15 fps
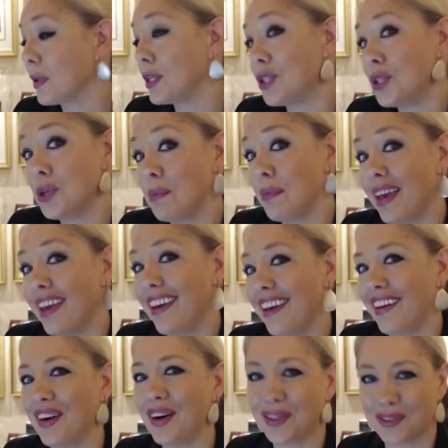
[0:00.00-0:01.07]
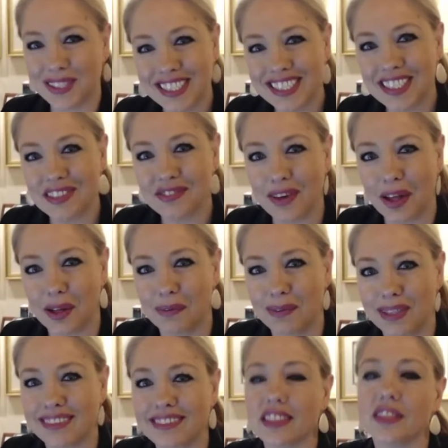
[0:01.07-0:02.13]
zoom in on recent
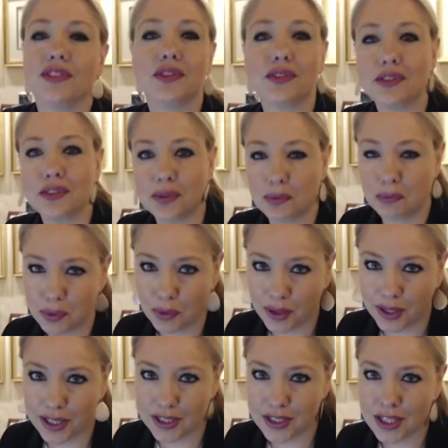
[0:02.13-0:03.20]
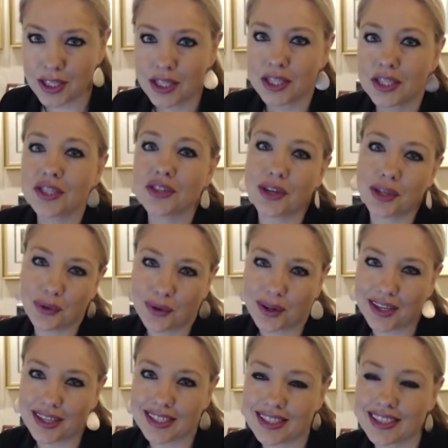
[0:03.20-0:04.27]
developments of interest to employers, to their
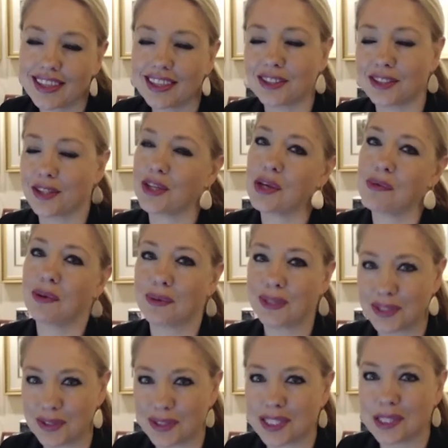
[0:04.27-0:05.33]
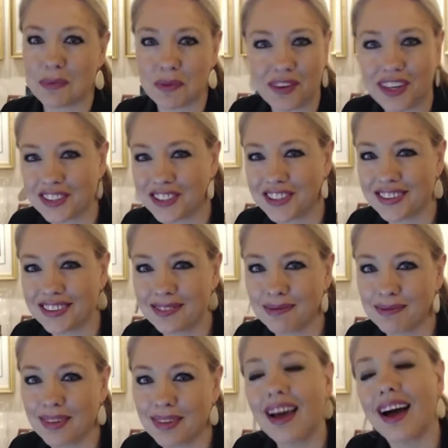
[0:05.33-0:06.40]
lawyers, and to their human resources professionals.
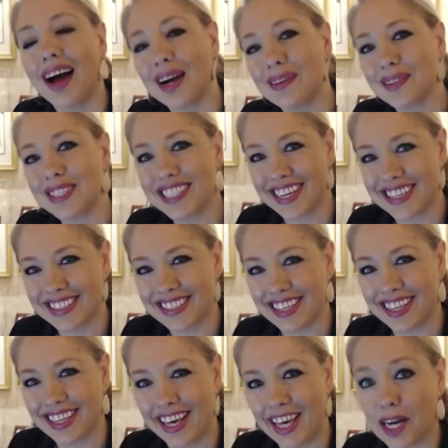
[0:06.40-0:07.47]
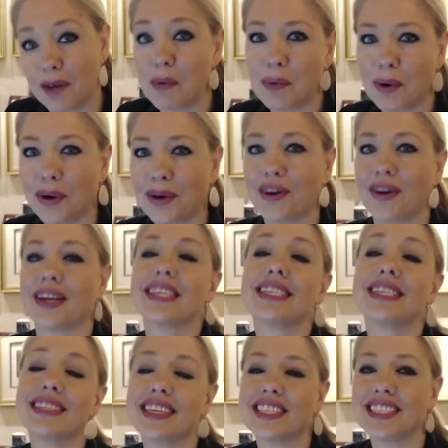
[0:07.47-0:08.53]
I'm Leigh Tyson, and I'm a partner in
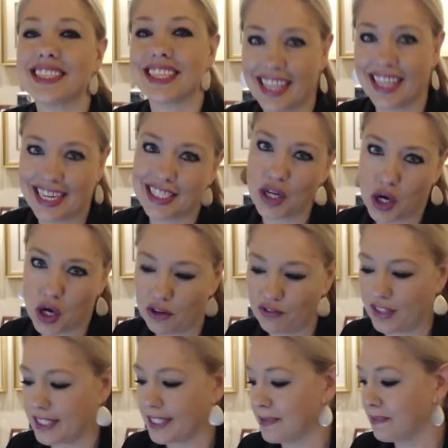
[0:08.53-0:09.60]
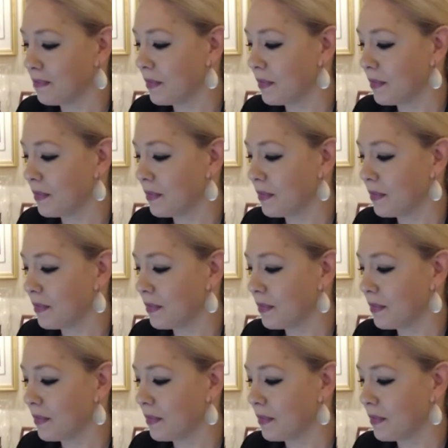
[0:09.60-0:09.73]
Constangy's Atlanta office.